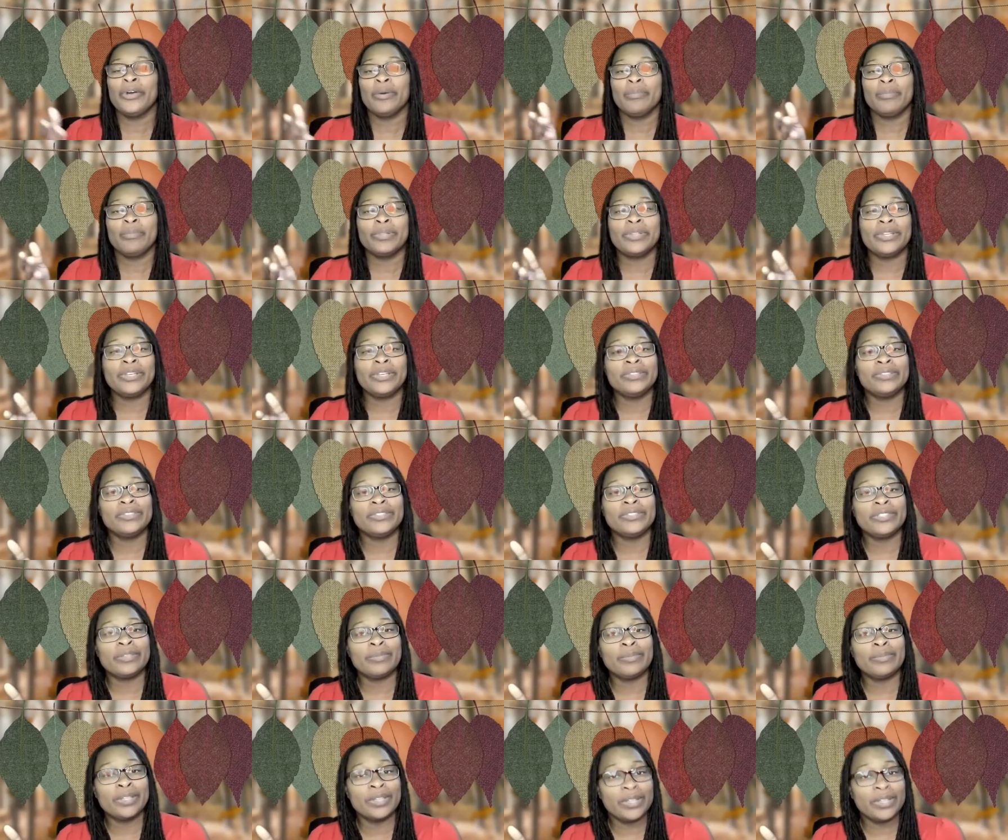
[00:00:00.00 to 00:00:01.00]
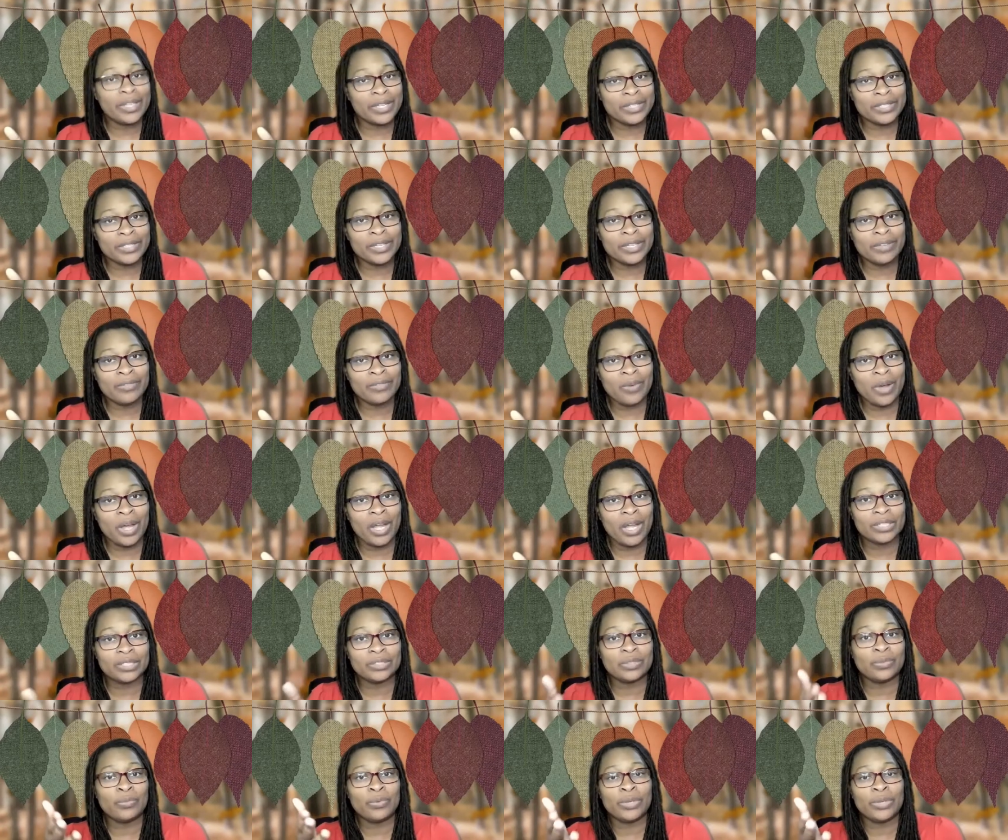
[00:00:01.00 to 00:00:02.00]
But these are some of the things that I've
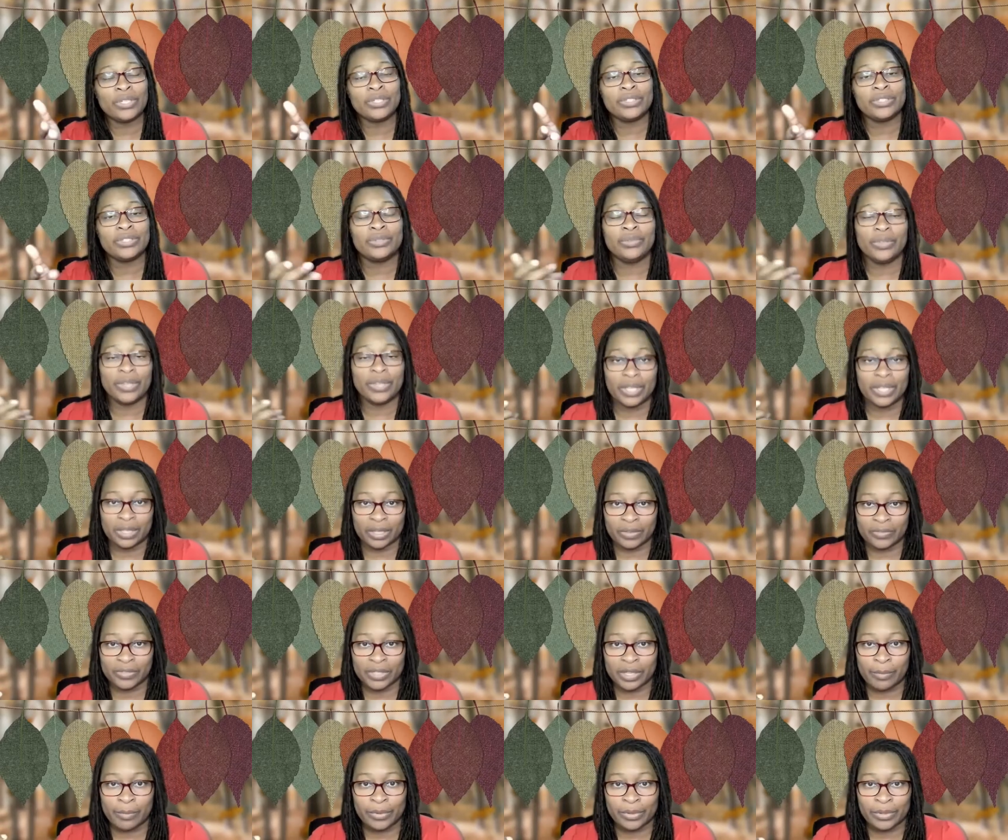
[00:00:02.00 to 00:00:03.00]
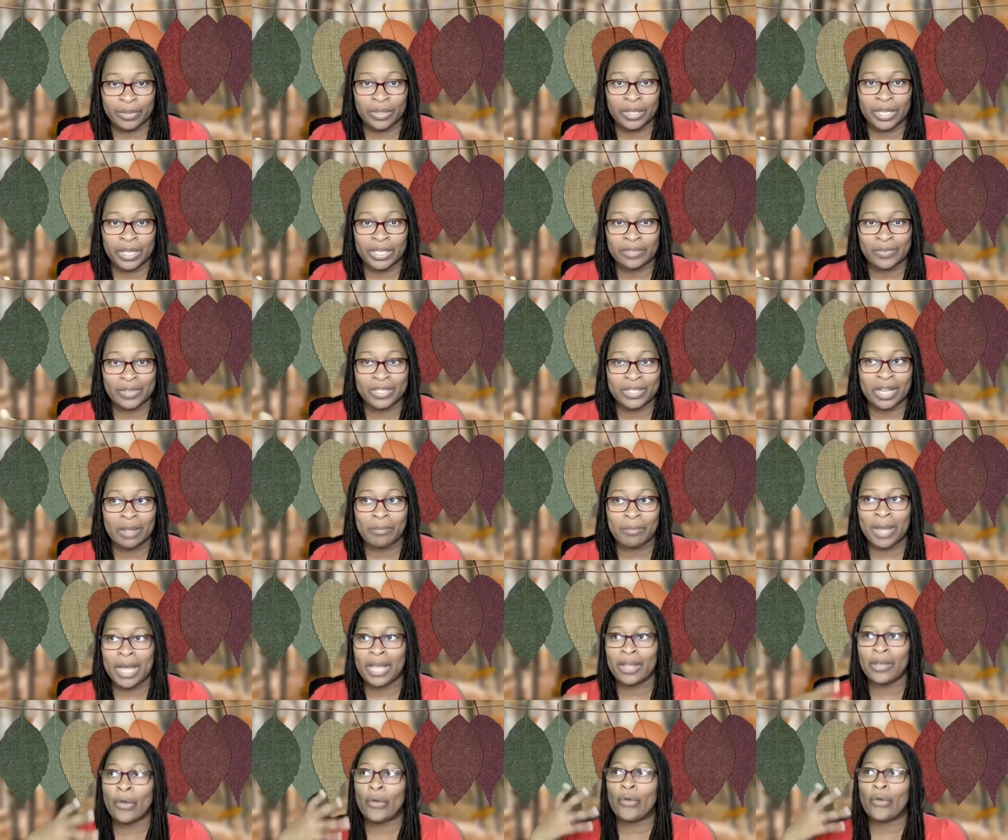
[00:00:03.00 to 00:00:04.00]
watched. What did you think of some of the things? About am
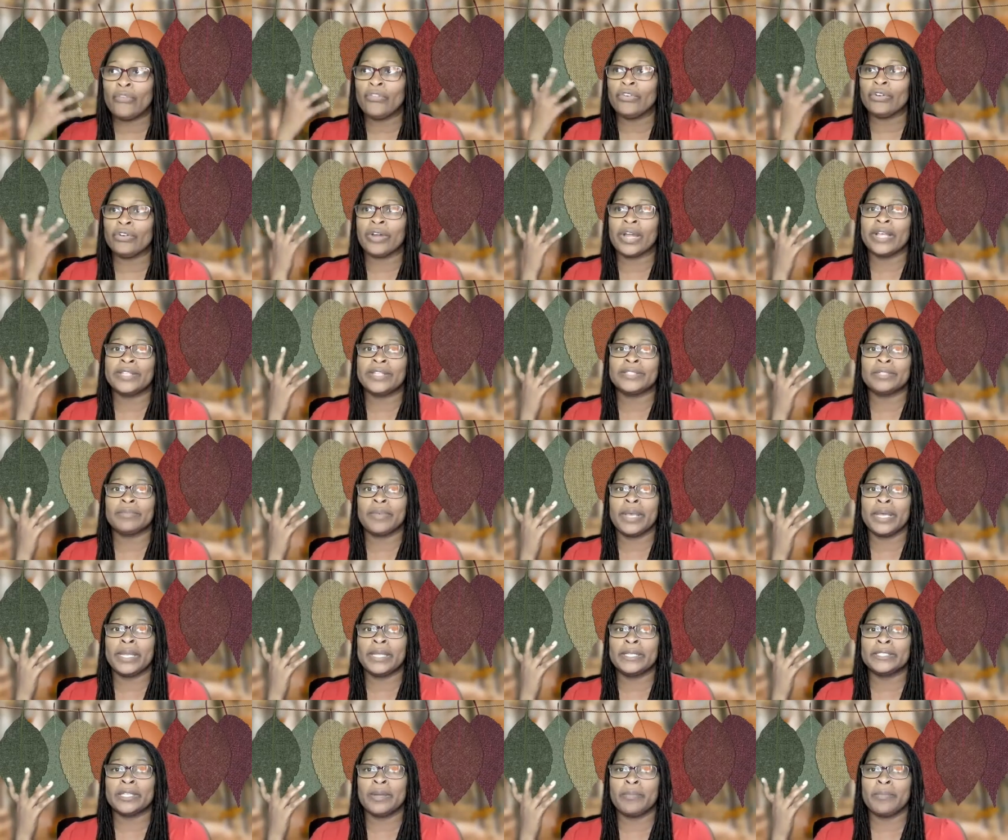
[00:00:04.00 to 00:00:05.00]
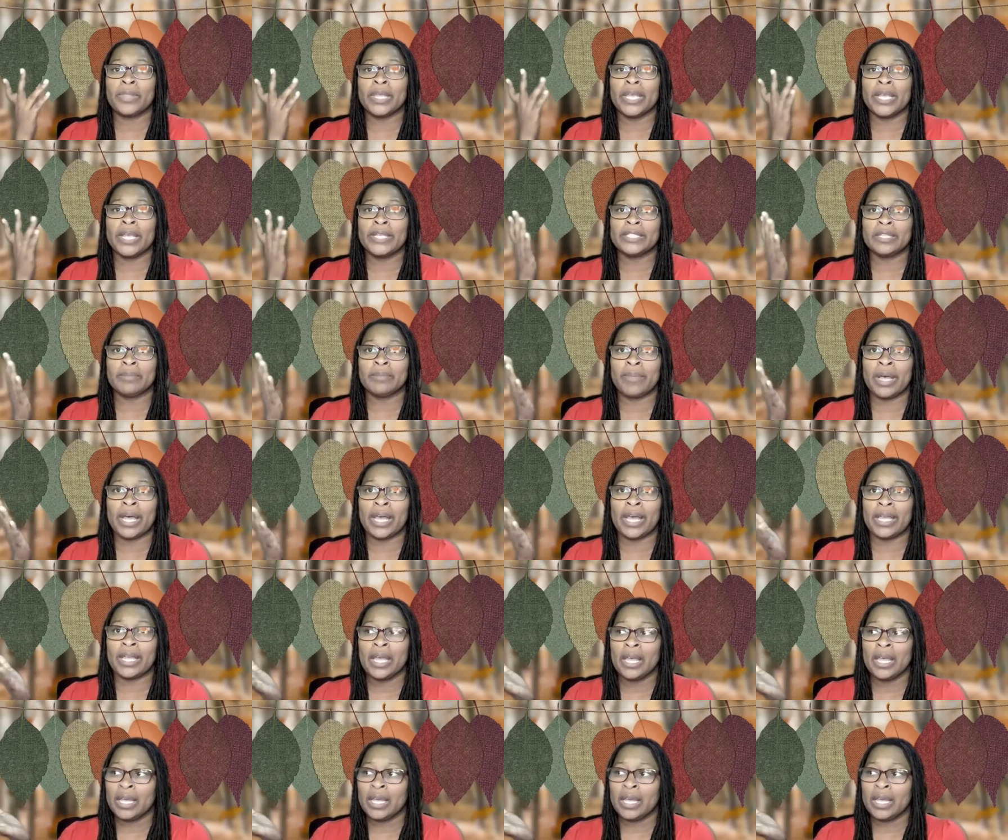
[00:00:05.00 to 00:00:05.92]
I overestimating some things? Am I